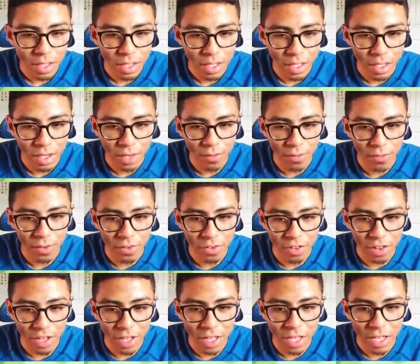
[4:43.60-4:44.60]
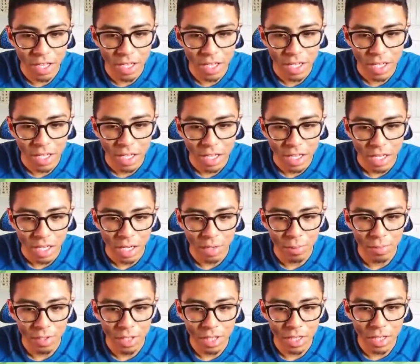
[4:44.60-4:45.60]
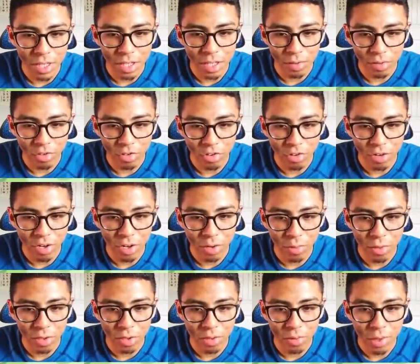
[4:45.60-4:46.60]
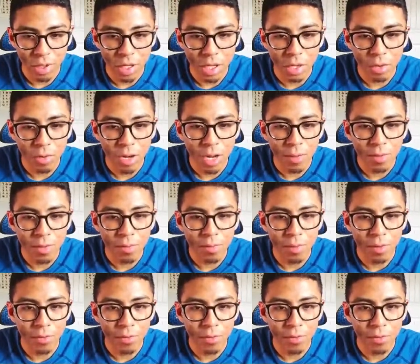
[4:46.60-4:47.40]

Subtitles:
Alright, finish the gate. I'm gonna let the yellows chill here while Louie can grab them,